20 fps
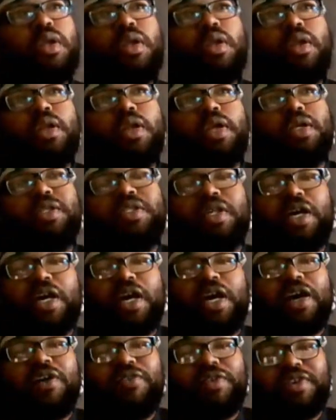let's
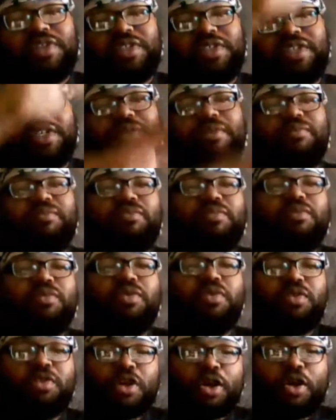obviously
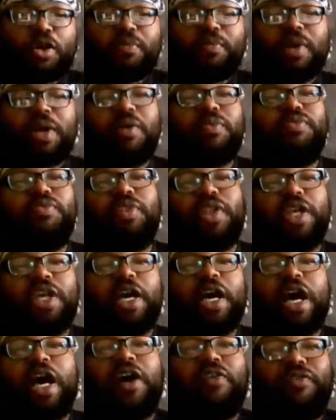talk about
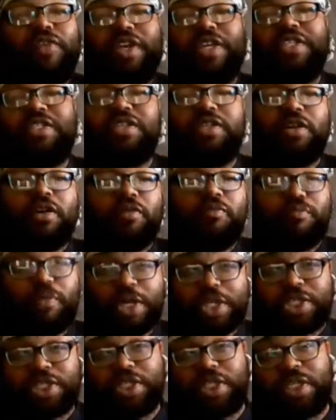the obvious
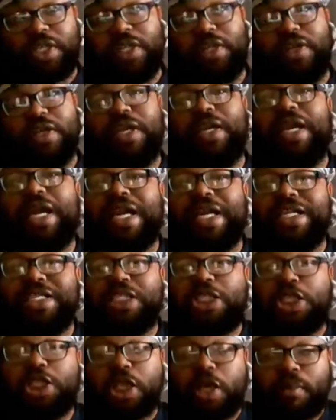omission here, and that
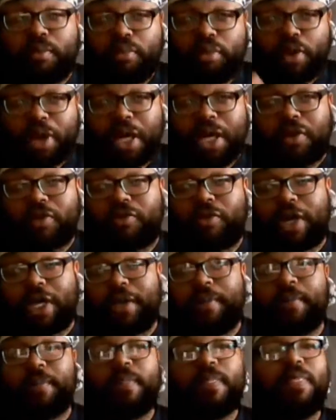is Jim Brown,
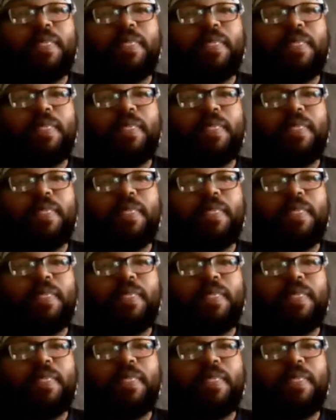right?